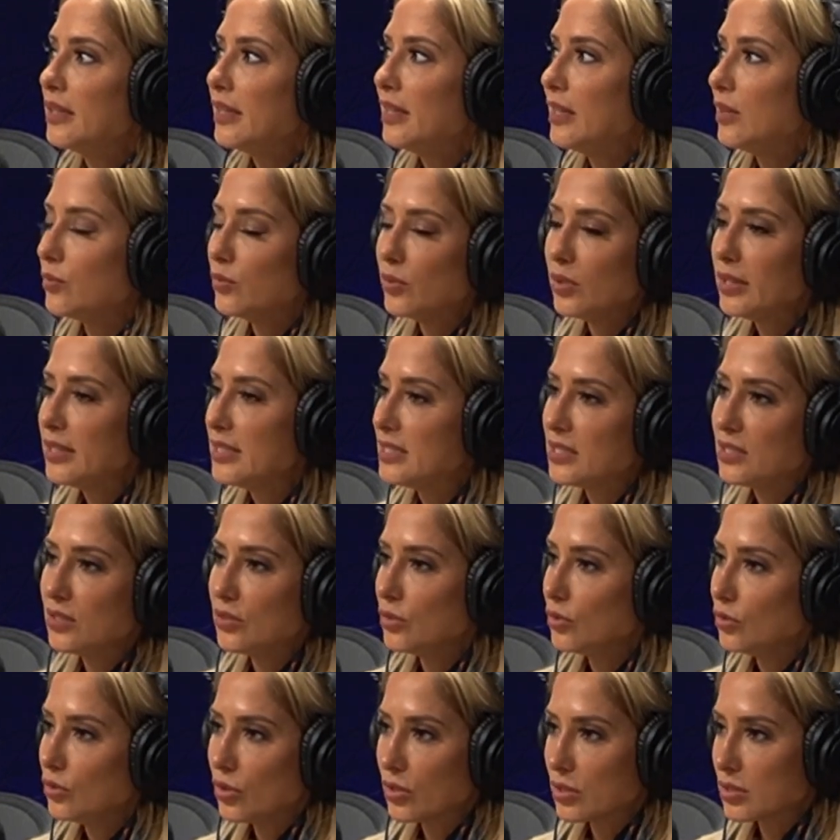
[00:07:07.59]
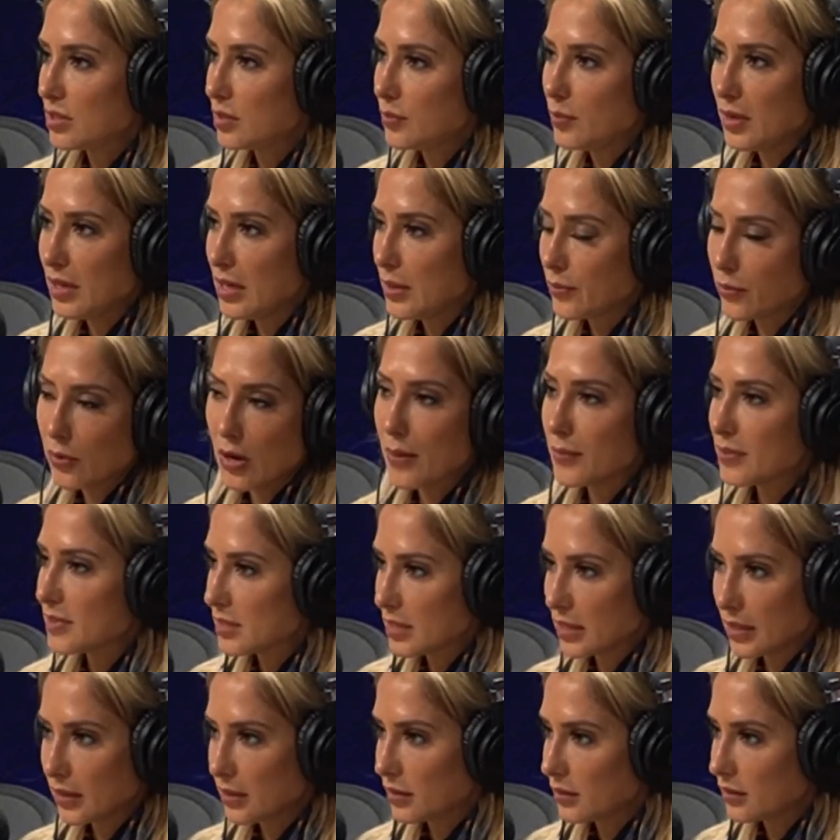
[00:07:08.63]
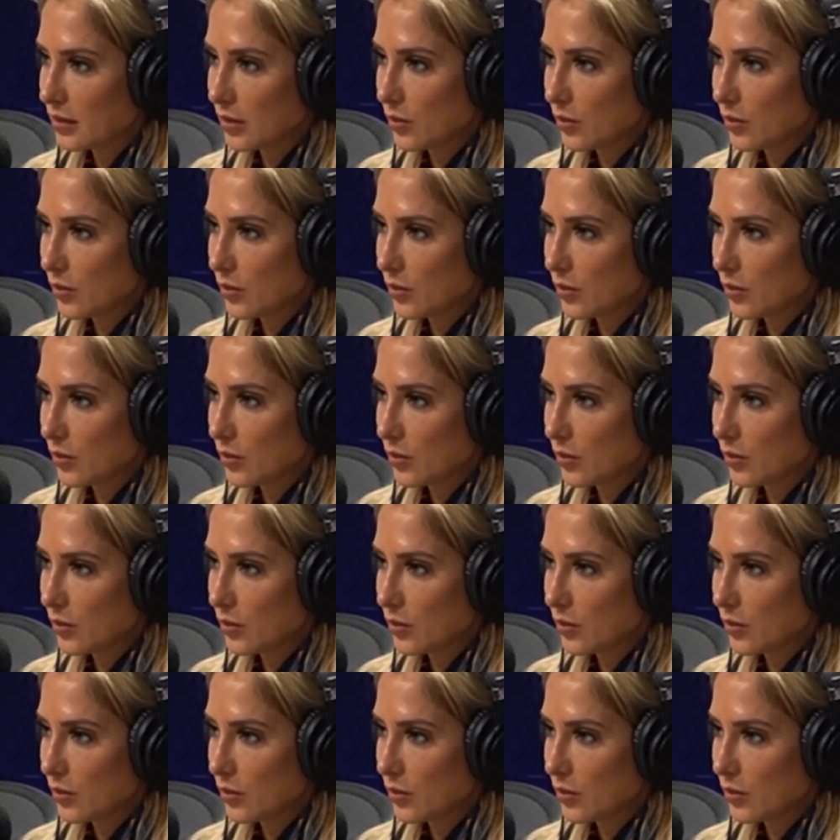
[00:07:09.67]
it really didn't look to be promising.